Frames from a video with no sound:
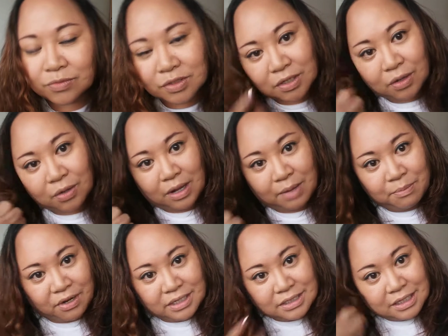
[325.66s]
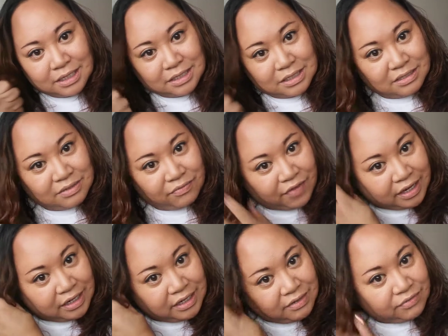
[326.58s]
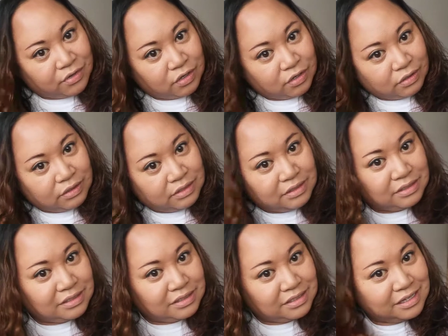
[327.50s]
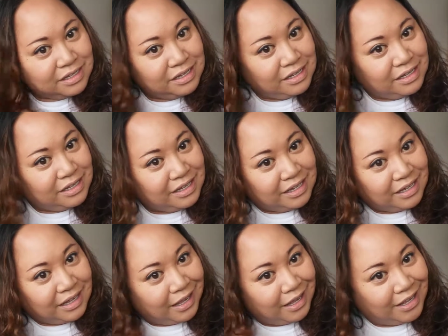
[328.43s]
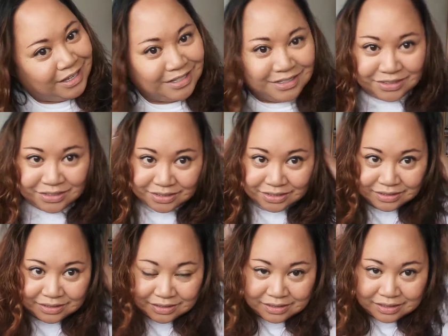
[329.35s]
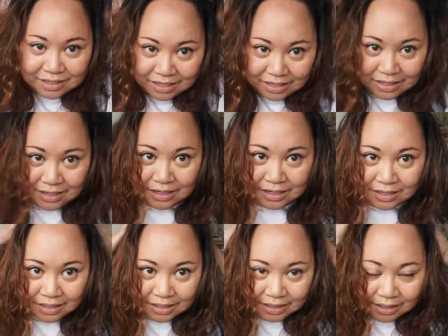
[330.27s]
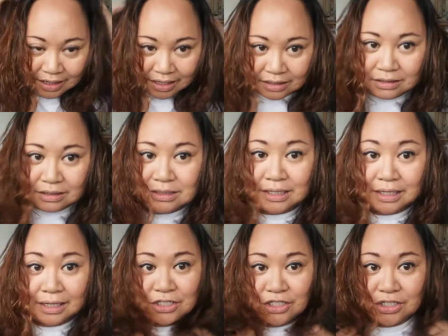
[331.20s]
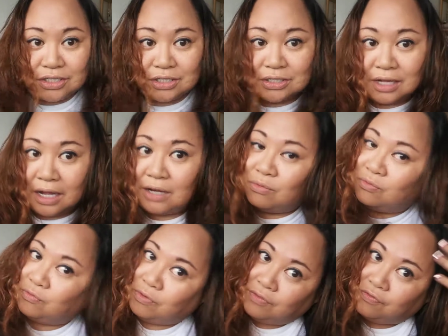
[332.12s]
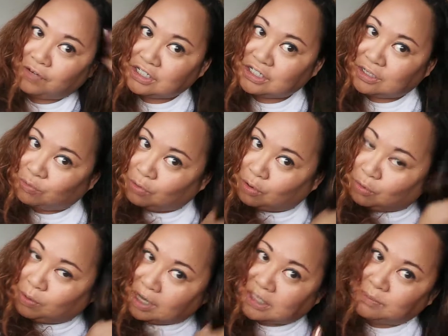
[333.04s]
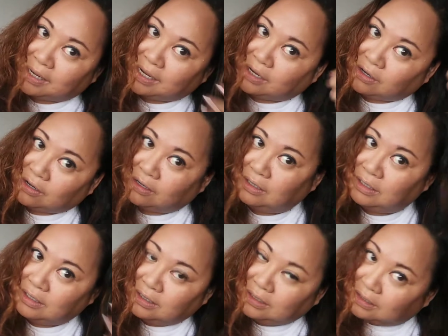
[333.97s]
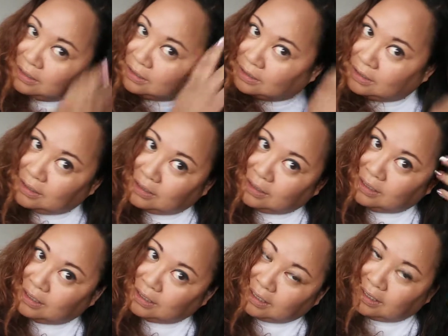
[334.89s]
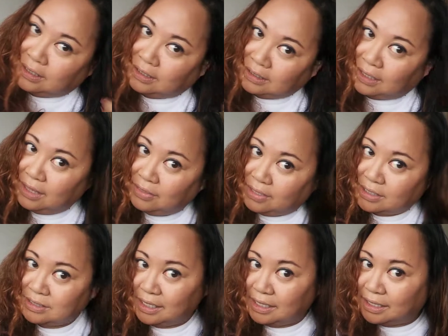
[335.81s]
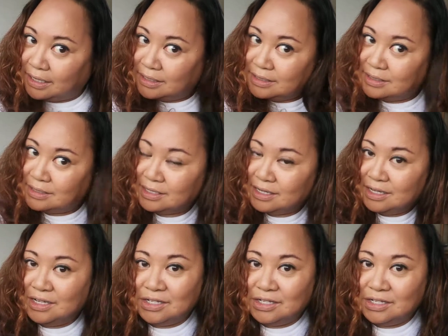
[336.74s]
So I'm already seeing some defining of curls and it kind of looks like I just kind of refreshed or washed my hair. And yeah, that's it guys.